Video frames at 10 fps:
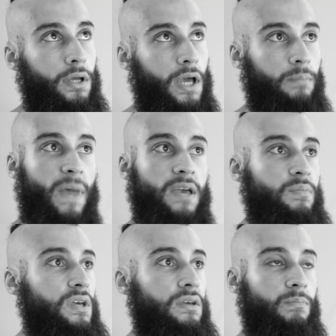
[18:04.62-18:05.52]
And
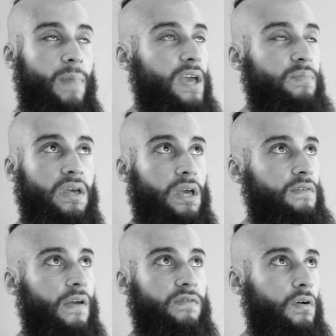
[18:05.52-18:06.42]
maybe maybe if,
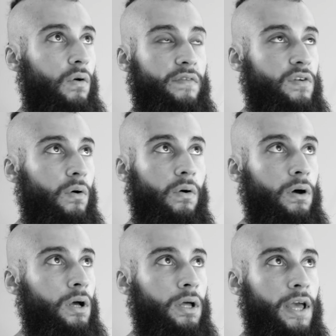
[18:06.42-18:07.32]
if you're if you're
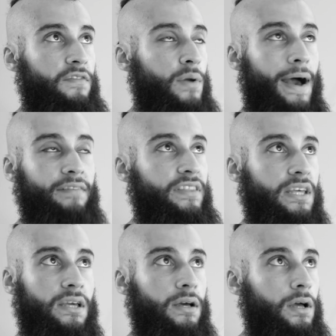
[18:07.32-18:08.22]
if you have
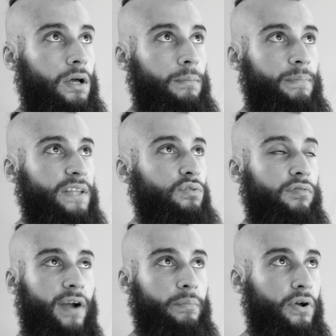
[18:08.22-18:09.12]
the mental
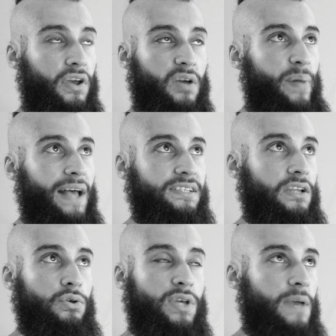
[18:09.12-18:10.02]
framework and capacity,
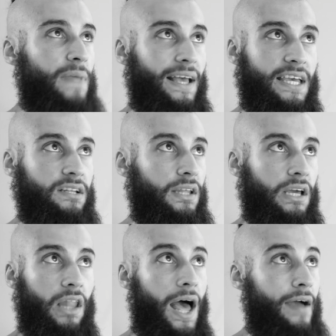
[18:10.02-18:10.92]
you keep that kindling
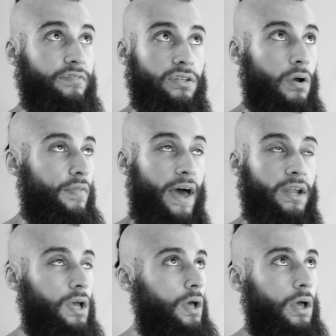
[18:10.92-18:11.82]
alive to know that,
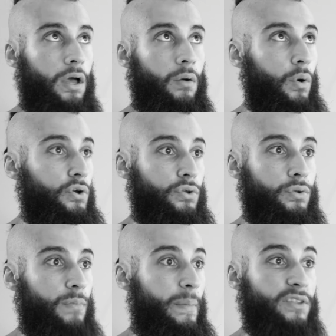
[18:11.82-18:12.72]
or
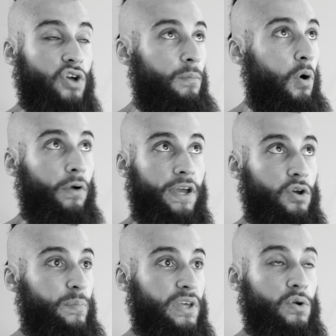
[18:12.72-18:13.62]
memento mori, it
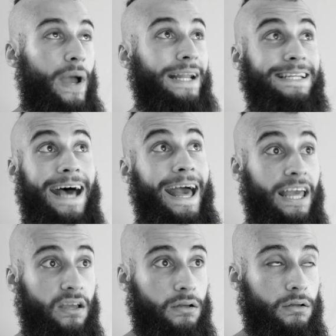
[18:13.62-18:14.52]
could be you any day.
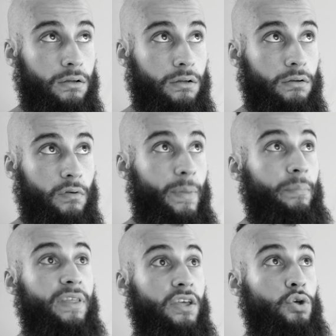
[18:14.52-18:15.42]
Remember
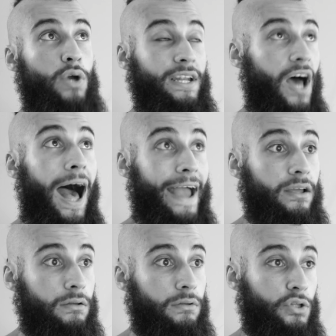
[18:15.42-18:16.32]
that you can die
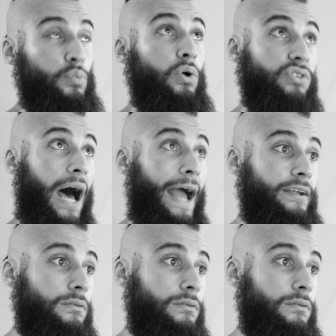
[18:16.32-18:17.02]
and you will die.